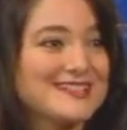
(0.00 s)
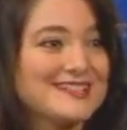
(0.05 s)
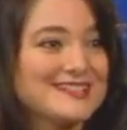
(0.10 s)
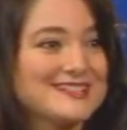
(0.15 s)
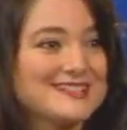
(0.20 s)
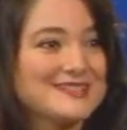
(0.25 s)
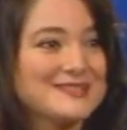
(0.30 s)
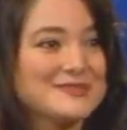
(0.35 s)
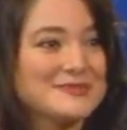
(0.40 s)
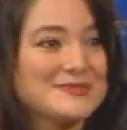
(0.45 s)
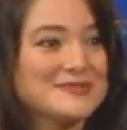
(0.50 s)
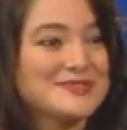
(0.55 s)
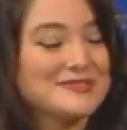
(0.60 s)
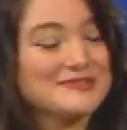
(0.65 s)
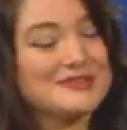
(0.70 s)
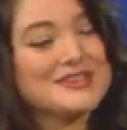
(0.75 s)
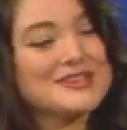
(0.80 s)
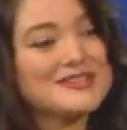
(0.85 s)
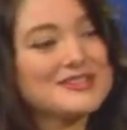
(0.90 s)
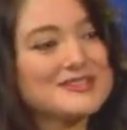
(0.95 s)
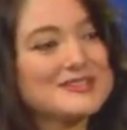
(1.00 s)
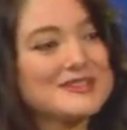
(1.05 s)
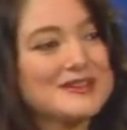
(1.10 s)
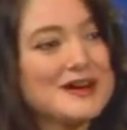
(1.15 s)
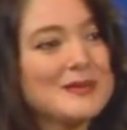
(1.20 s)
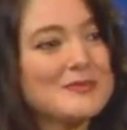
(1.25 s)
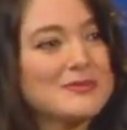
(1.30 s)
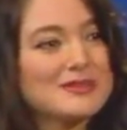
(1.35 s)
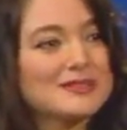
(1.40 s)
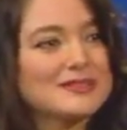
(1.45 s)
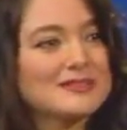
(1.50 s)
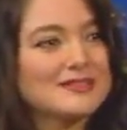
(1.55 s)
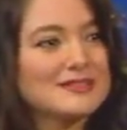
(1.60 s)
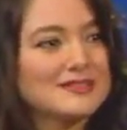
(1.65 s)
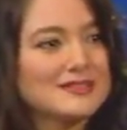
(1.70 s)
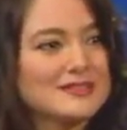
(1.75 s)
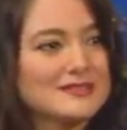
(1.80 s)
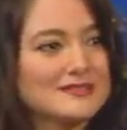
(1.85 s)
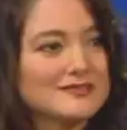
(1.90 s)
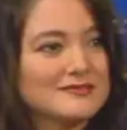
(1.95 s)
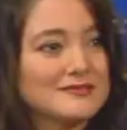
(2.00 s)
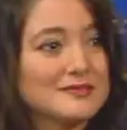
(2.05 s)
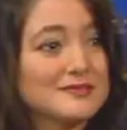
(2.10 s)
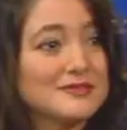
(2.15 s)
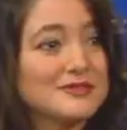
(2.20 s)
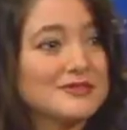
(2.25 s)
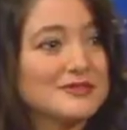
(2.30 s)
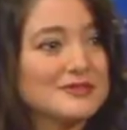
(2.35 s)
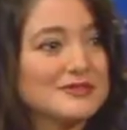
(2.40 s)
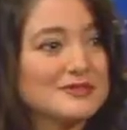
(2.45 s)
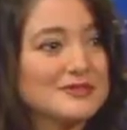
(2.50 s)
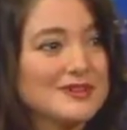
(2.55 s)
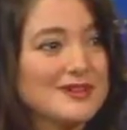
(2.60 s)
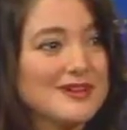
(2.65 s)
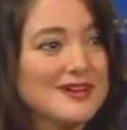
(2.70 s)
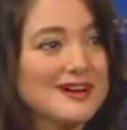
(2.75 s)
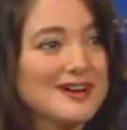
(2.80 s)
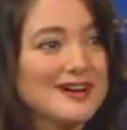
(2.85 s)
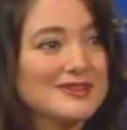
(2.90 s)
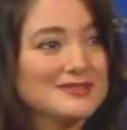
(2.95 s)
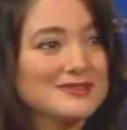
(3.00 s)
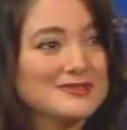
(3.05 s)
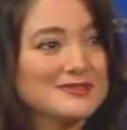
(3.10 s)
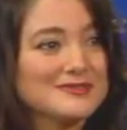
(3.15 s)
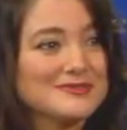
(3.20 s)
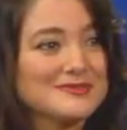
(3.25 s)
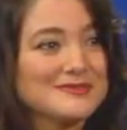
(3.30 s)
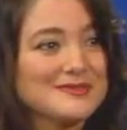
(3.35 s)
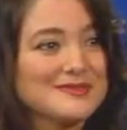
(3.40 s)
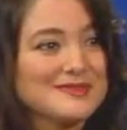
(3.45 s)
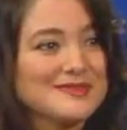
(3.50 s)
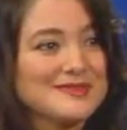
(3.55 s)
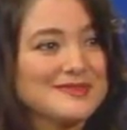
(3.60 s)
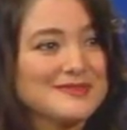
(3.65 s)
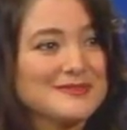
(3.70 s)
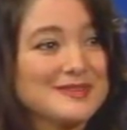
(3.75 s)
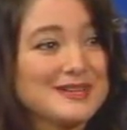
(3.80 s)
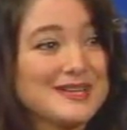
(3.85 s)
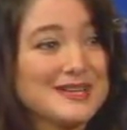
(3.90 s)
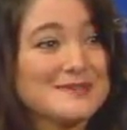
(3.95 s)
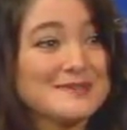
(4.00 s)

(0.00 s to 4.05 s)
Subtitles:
In this situation, so I want to learn from you how to become